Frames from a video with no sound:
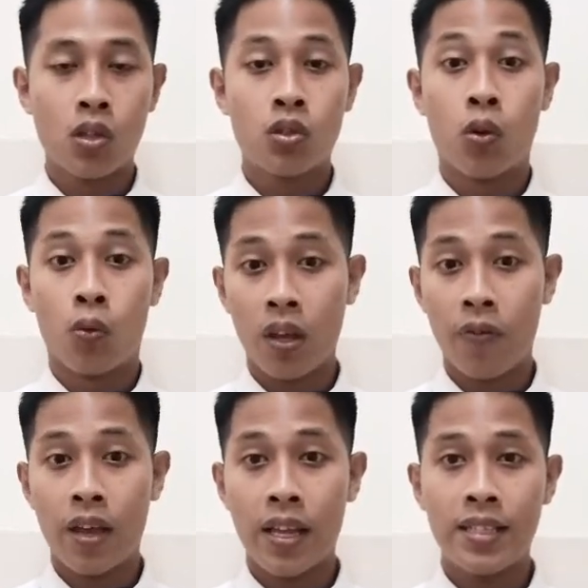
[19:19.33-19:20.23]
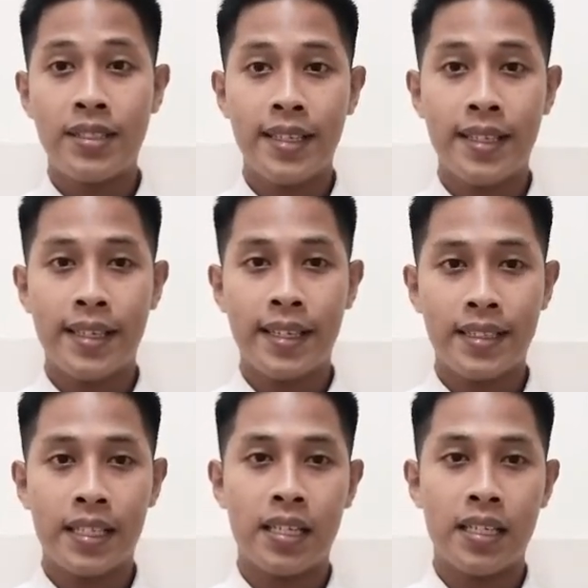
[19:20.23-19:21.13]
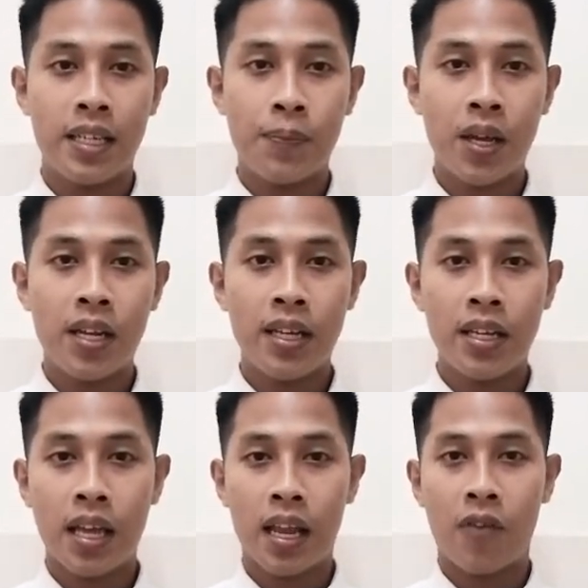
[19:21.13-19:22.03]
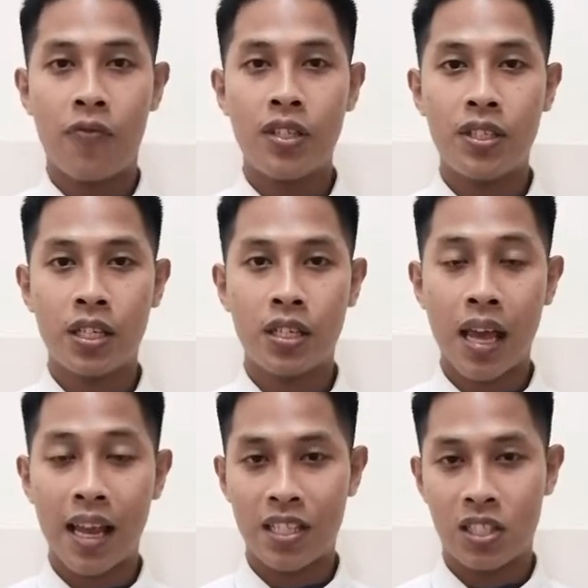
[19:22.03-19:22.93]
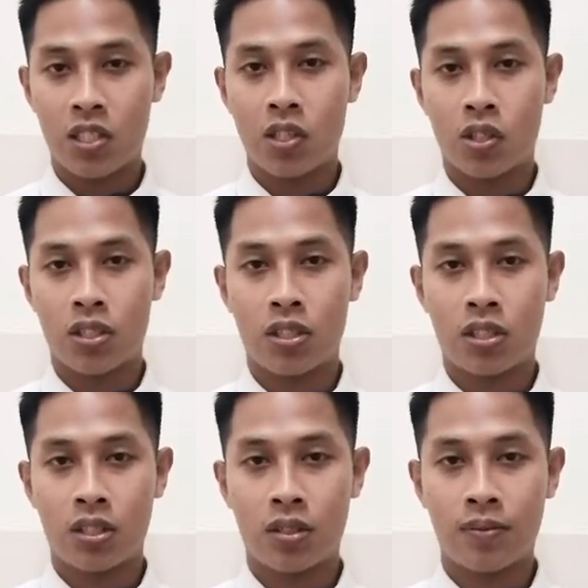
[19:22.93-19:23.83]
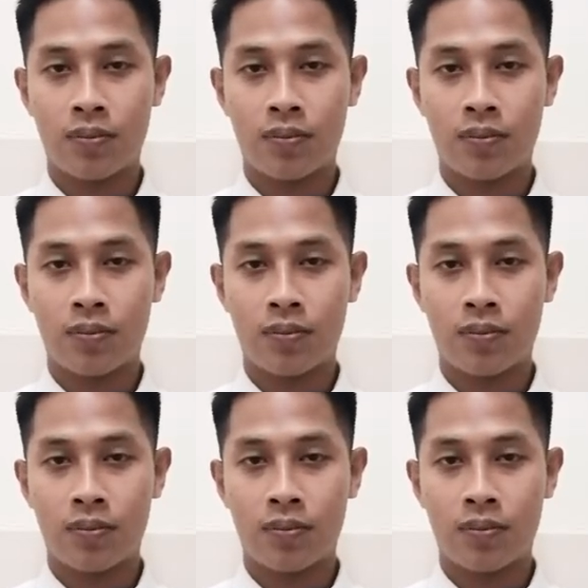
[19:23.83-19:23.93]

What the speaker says: So wave energy is a dependent and efficient energy source.